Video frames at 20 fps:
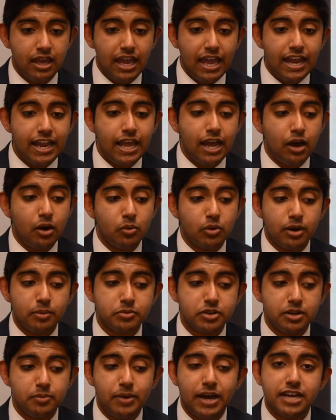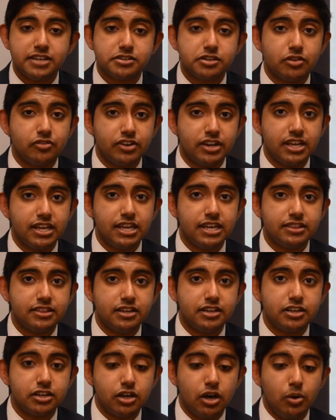And now I'm going to pass it over to
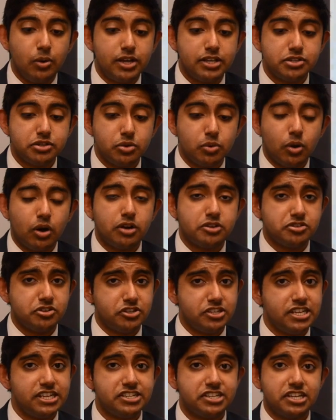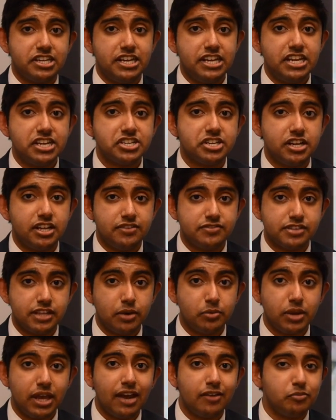Ethan to go into our strategic initiatives
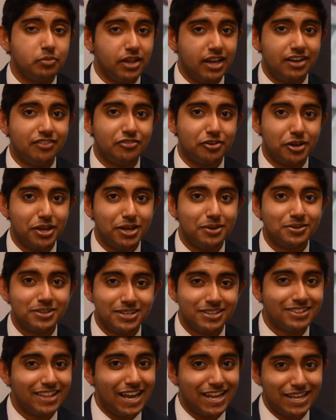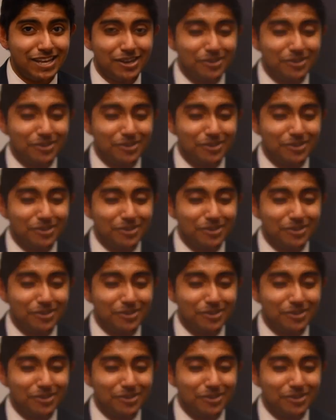that we have planned for you. Thank